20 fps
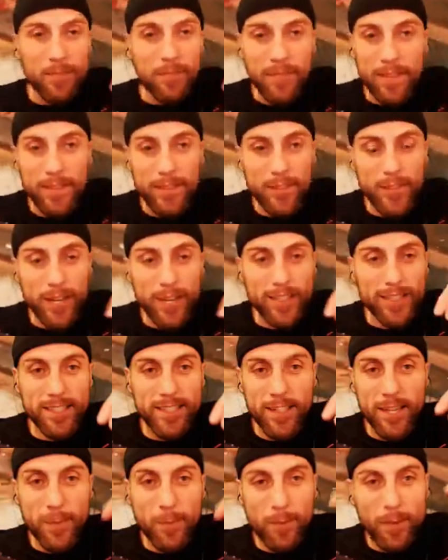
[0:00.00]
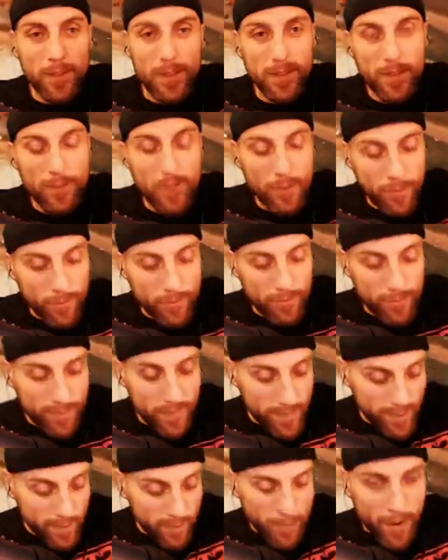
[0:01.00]
dresses up in their little
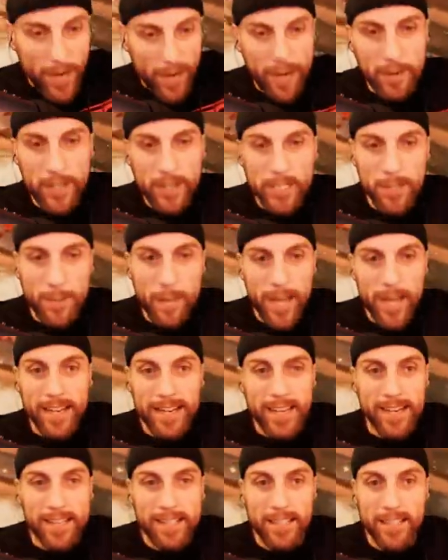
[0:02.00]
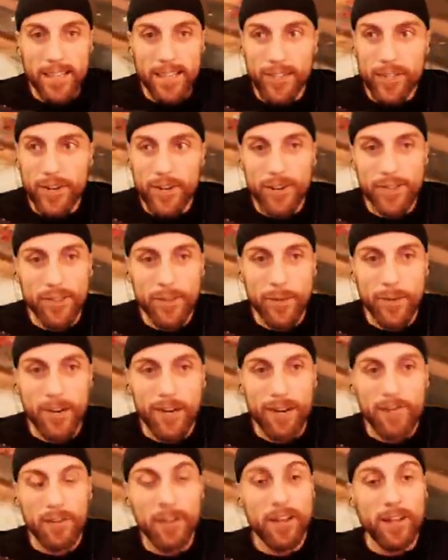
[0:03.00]
fiery spandex leotards or whatever,